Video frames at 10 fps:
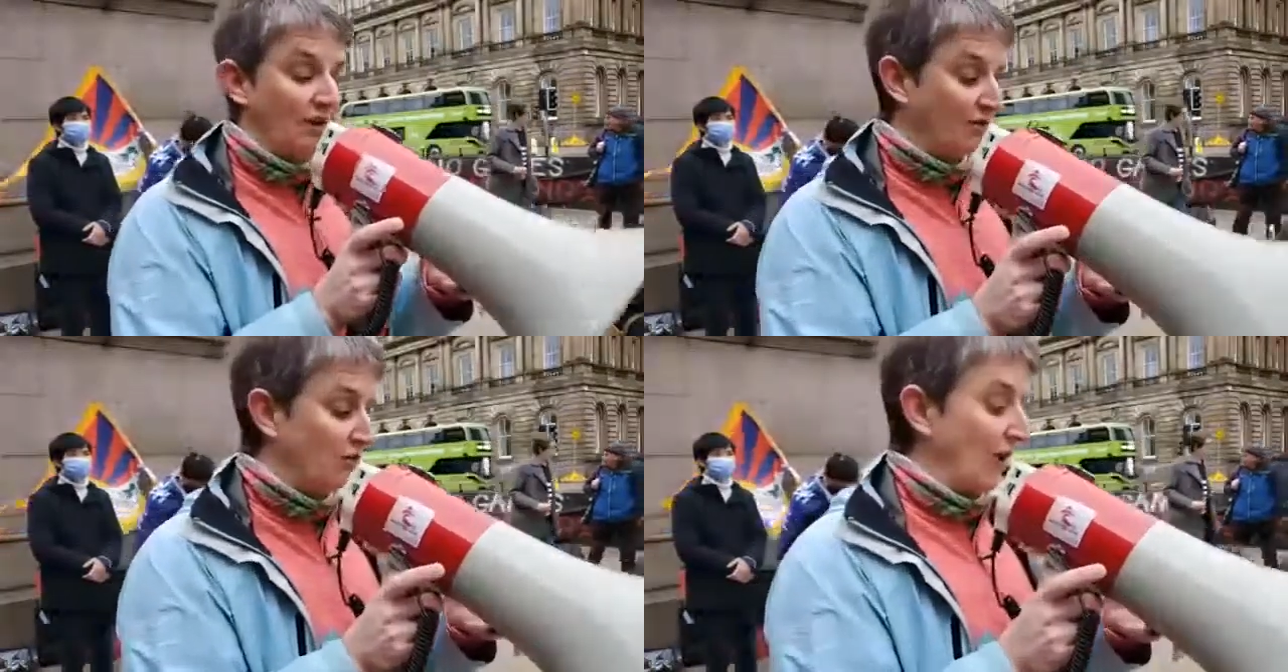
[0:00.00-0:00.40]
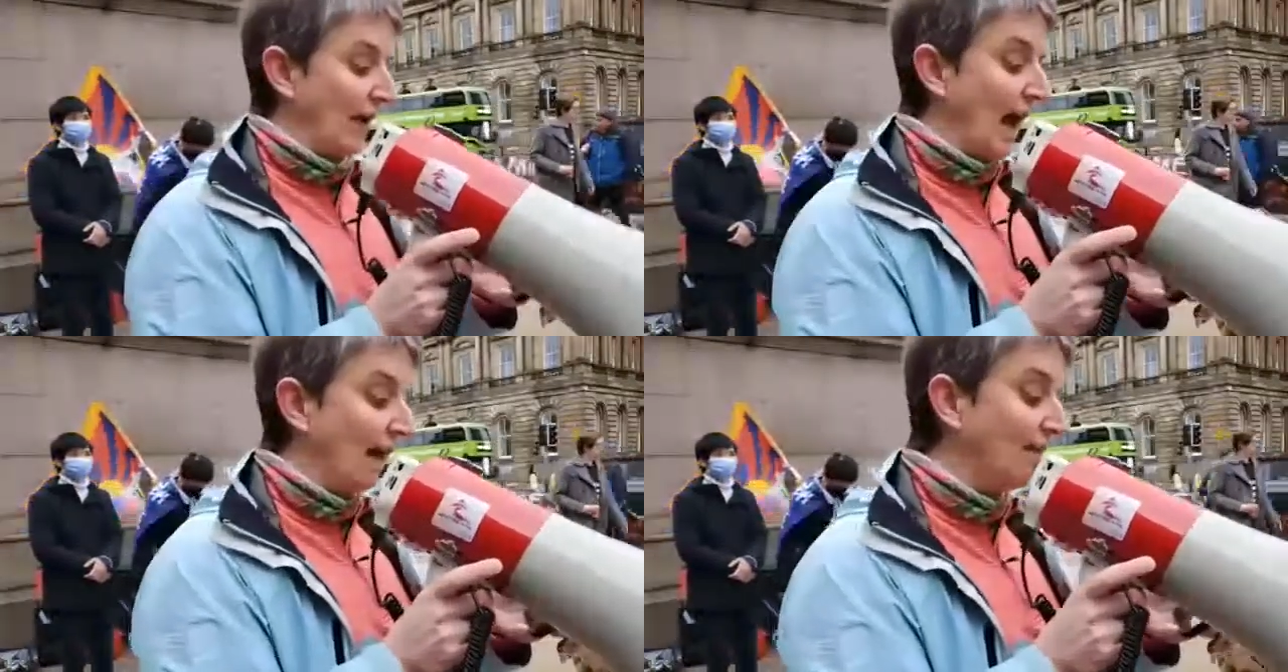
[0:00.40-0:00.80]

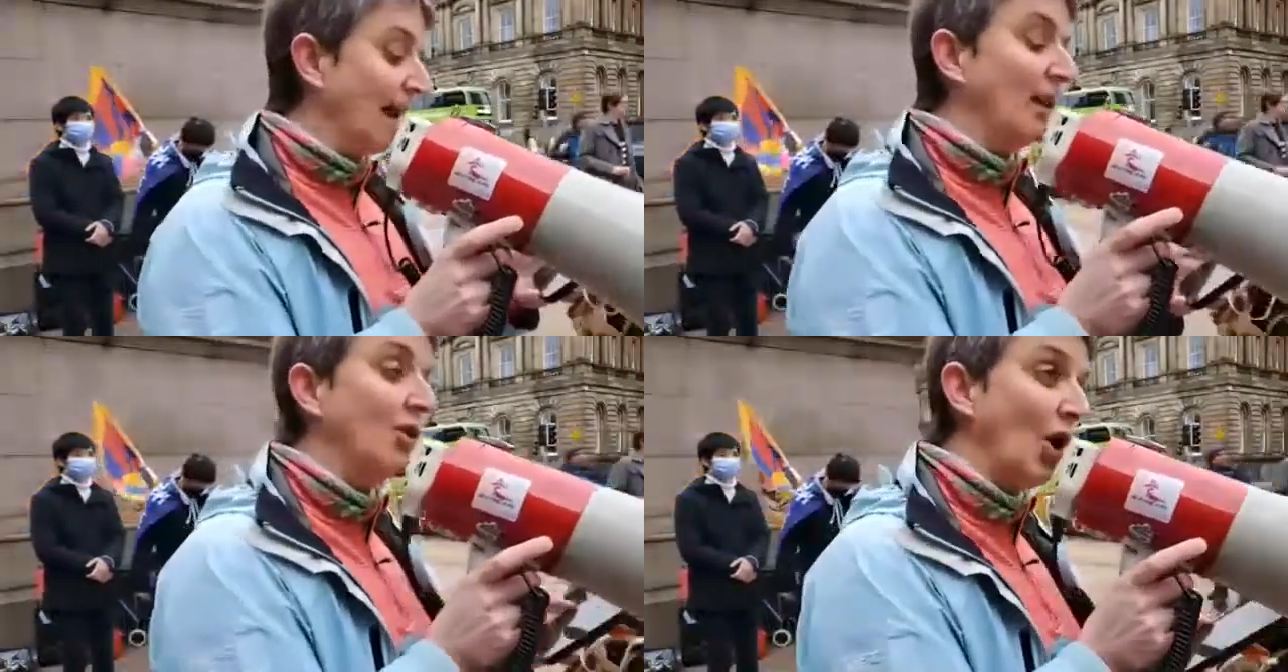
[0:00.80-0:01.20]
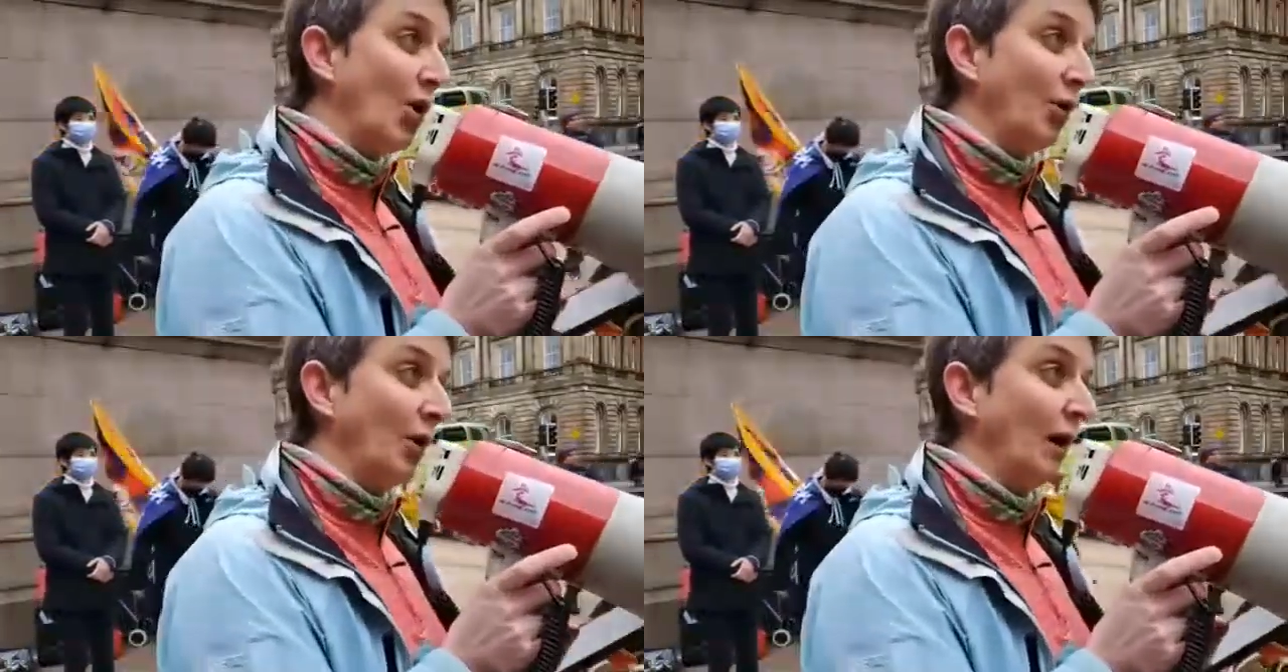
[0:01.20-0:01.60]
history and say
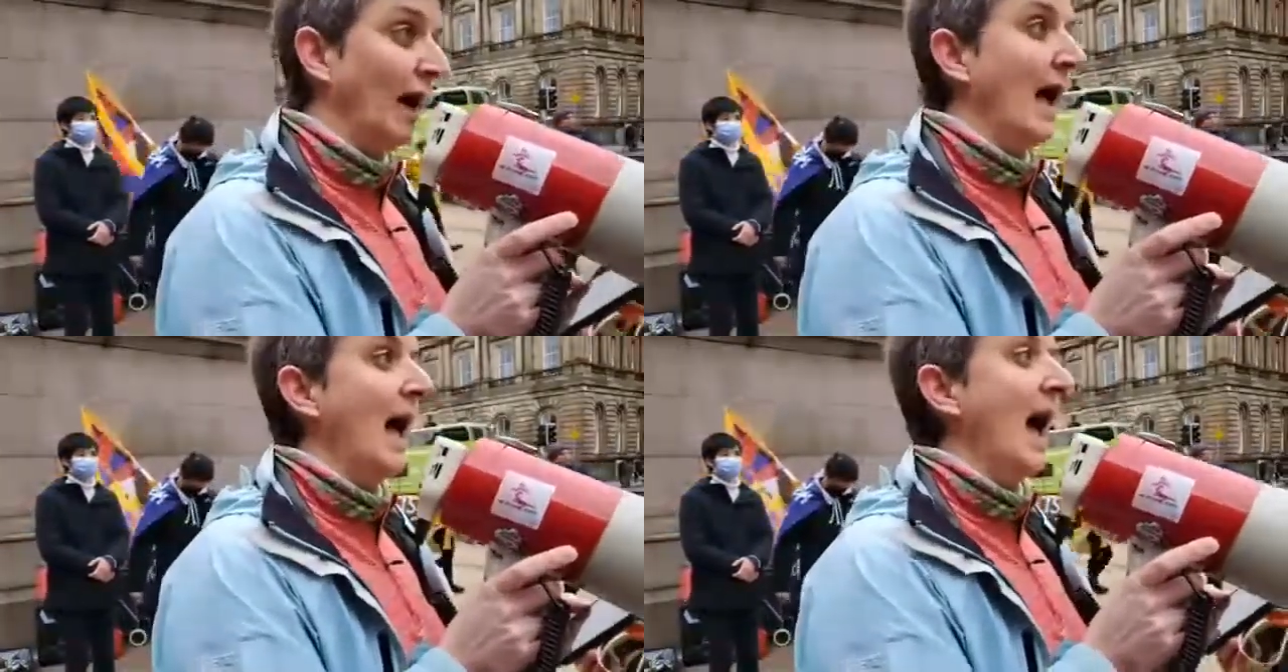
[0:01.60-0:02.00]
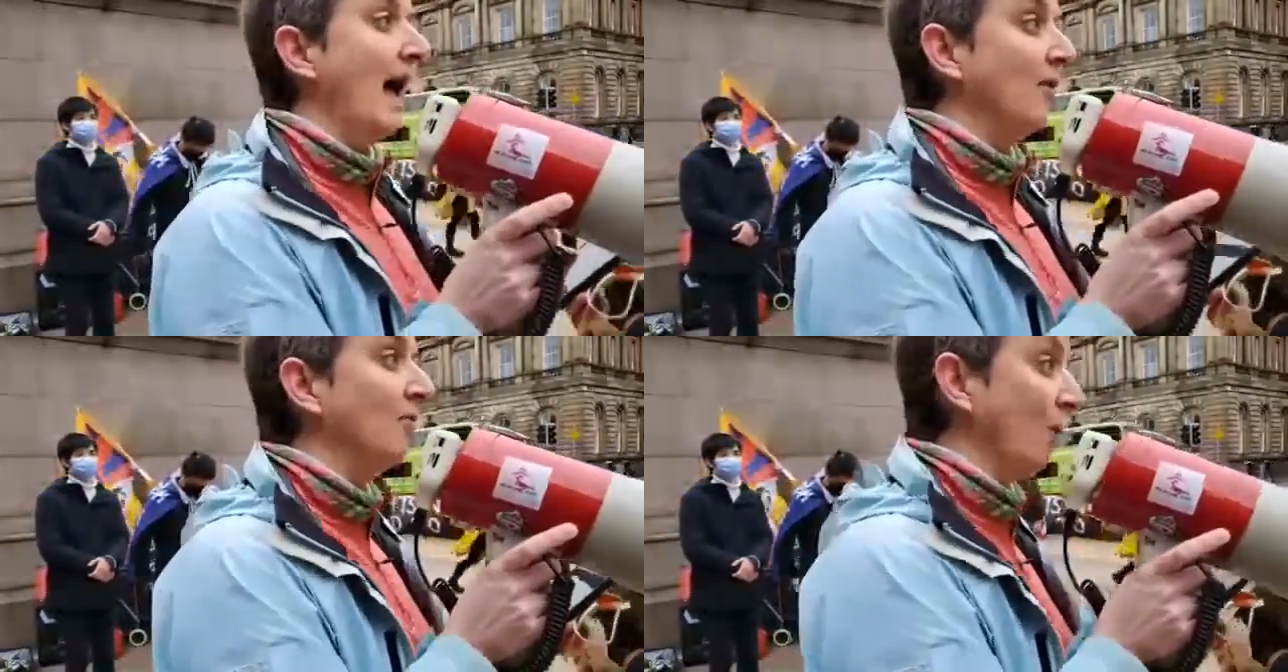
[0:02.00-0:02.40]
no
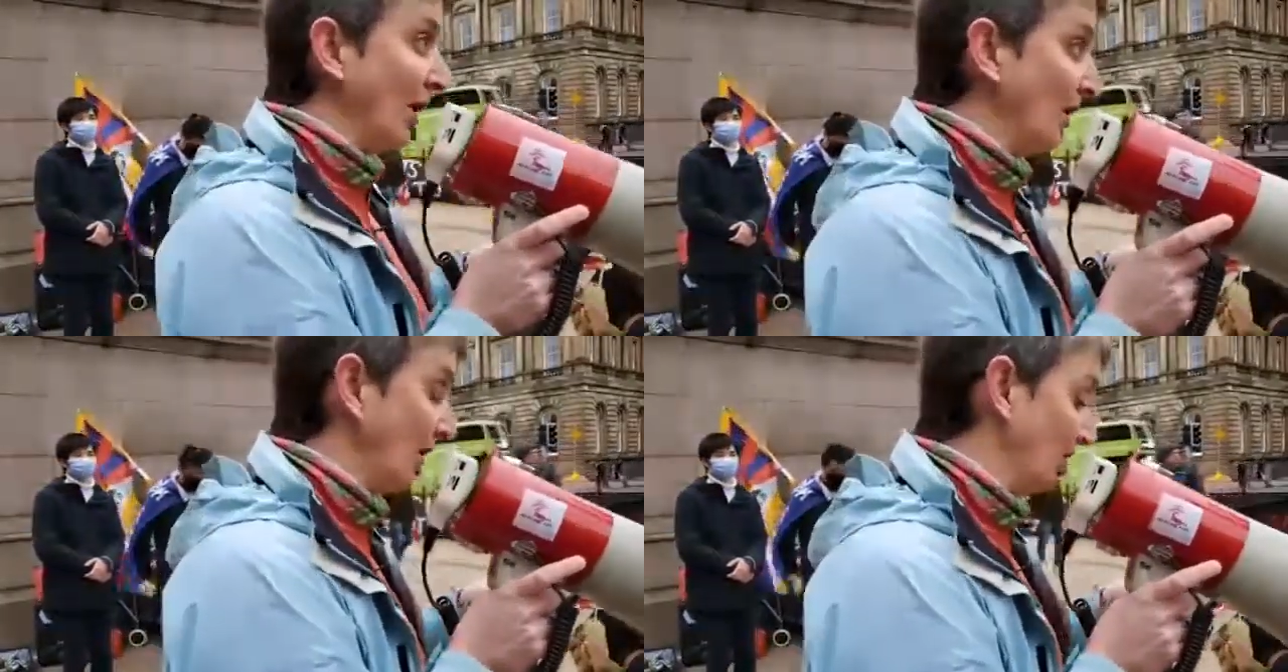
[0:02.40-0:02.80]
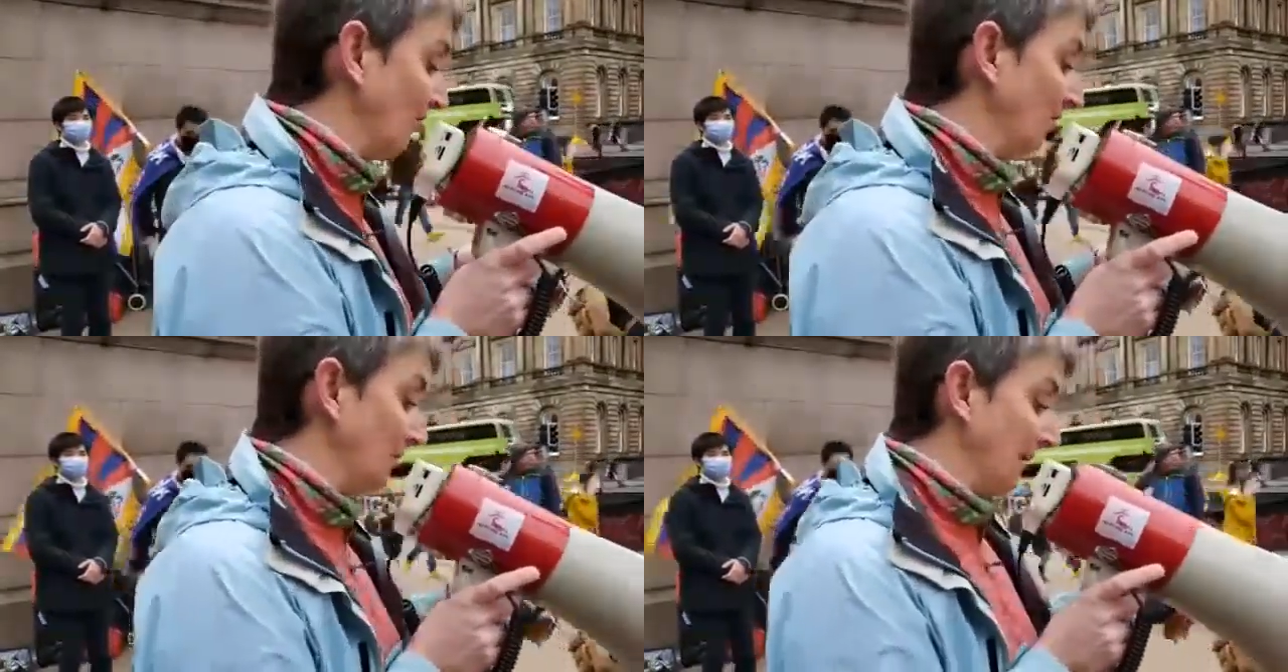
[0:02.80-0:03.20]
and boycott